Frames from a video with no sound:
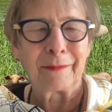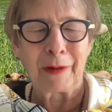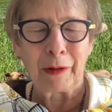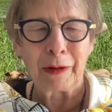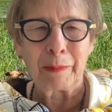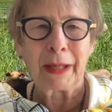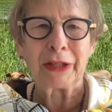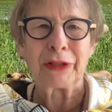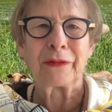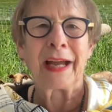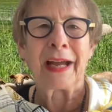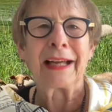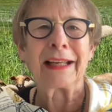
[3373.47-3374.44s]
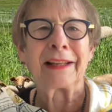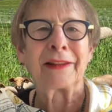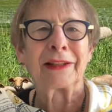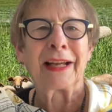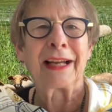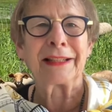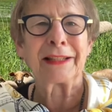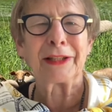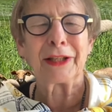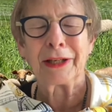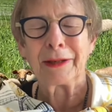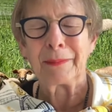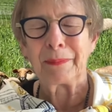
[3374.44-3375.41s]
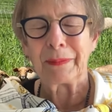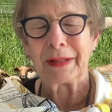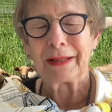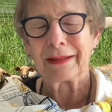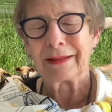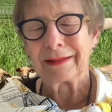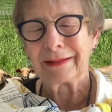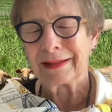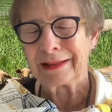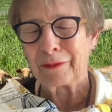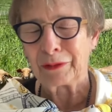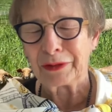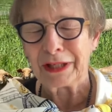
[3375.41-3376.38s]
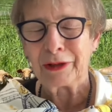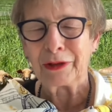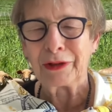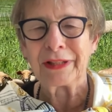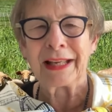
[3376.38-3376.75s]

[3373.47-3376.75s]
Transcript: very much of that in the last um, several years.